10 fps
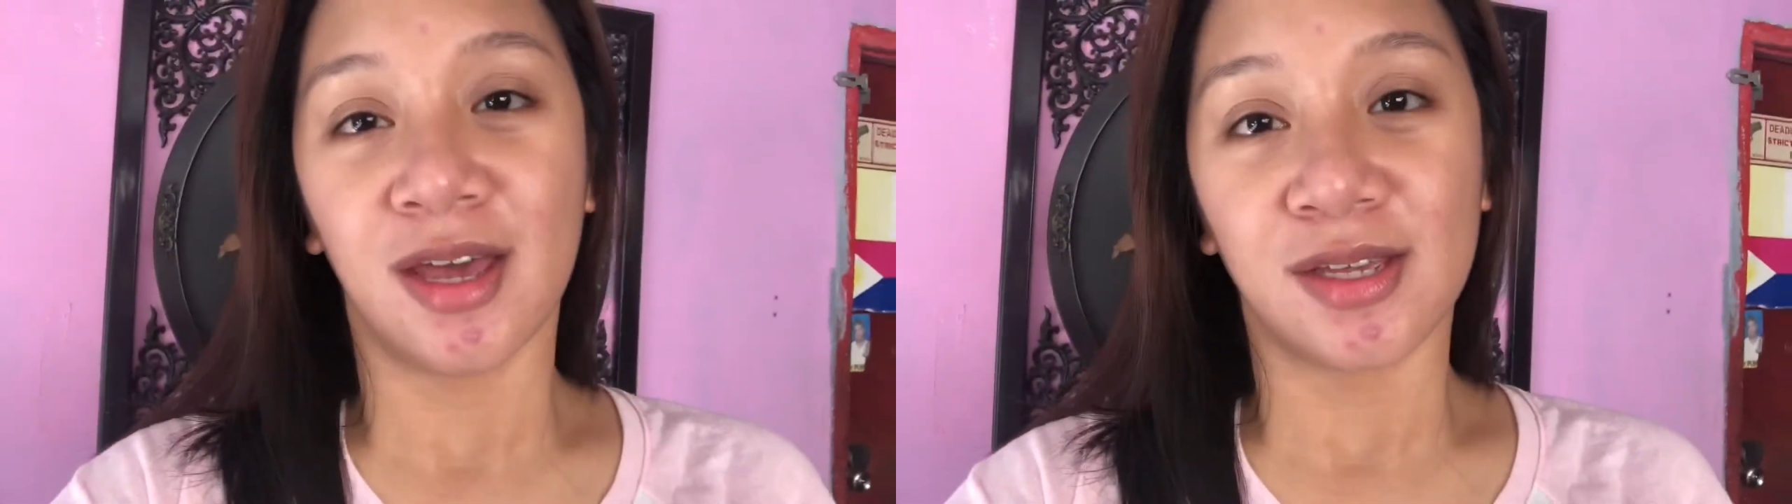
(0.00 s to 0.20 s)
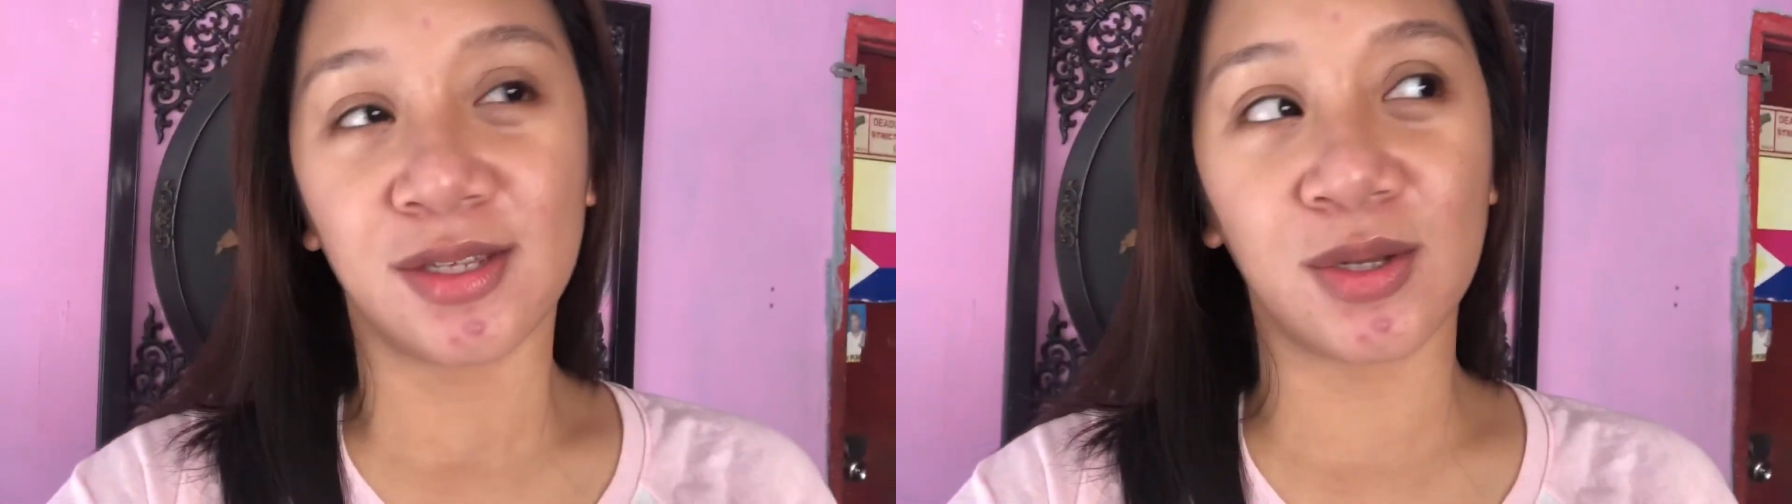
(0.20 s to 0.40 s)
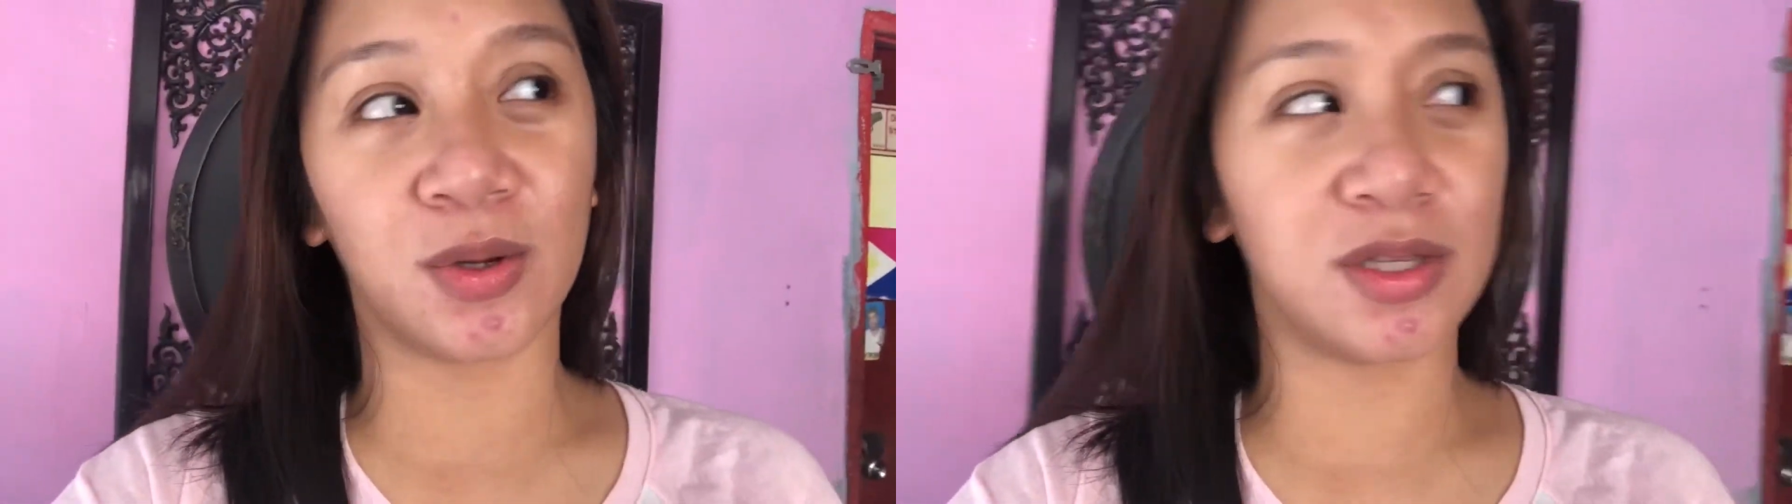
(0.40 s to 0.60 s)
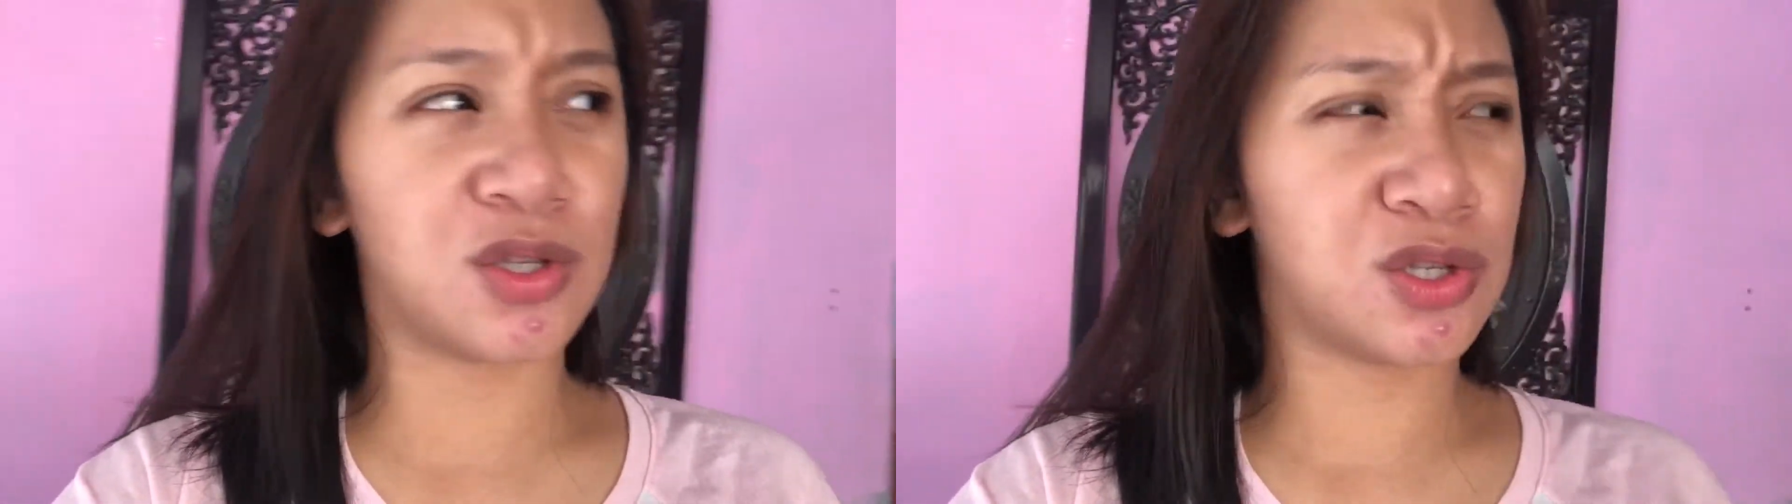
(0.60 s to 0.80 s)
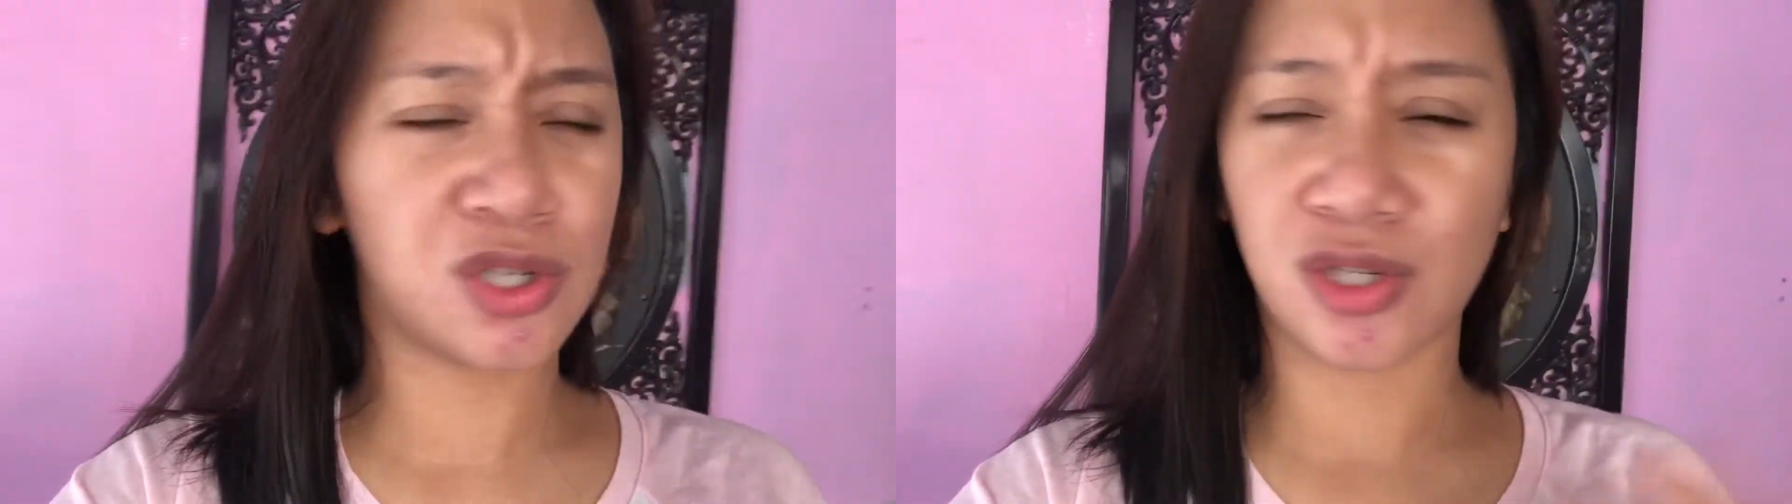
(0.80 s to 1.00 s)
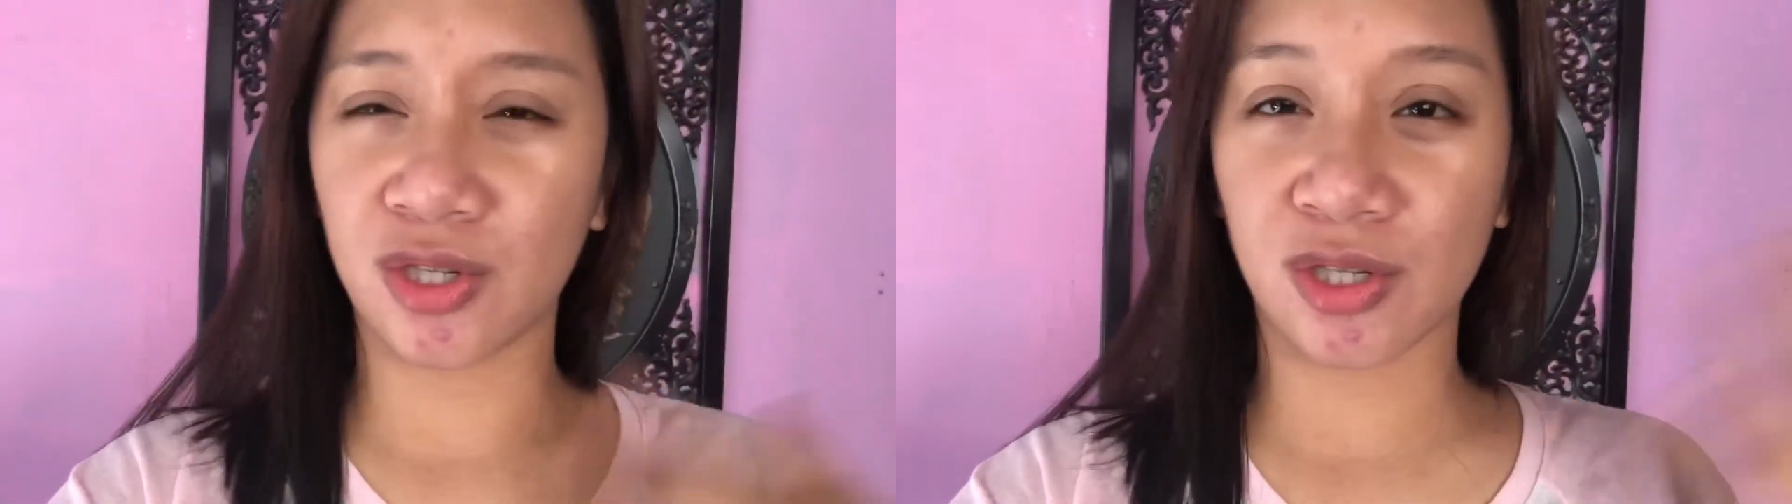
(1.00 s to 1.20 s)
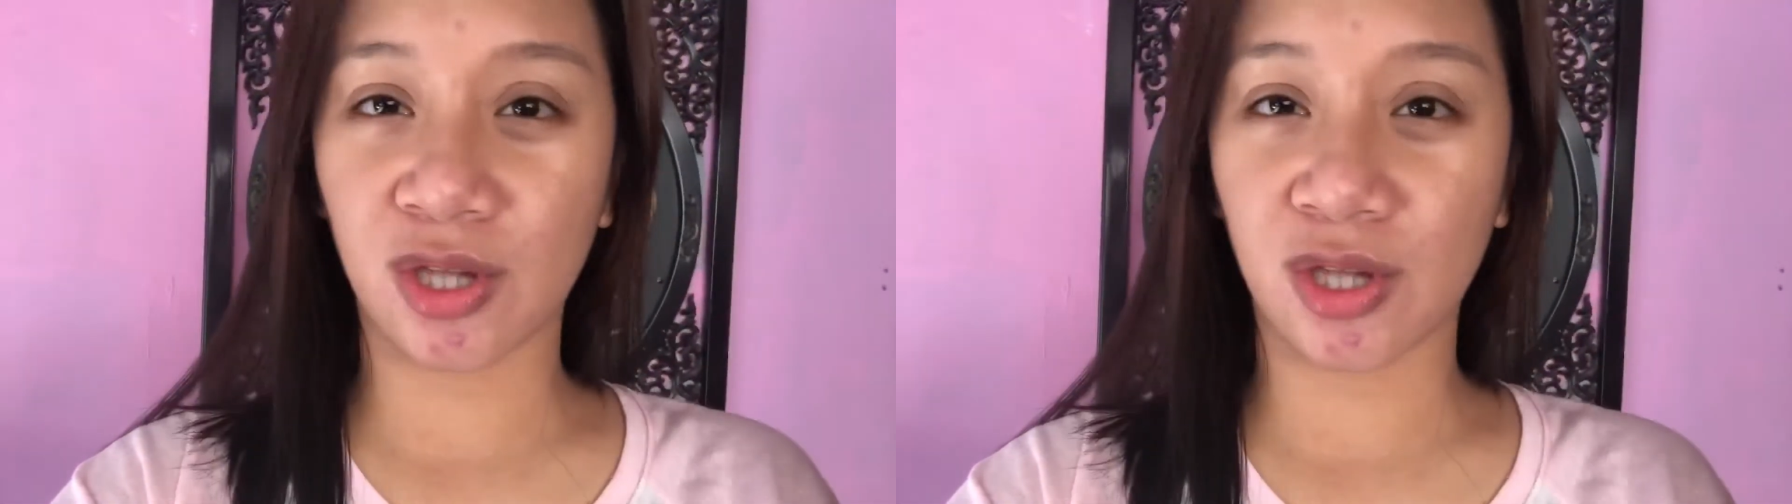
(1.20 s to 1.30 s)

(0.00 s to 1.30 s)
So it's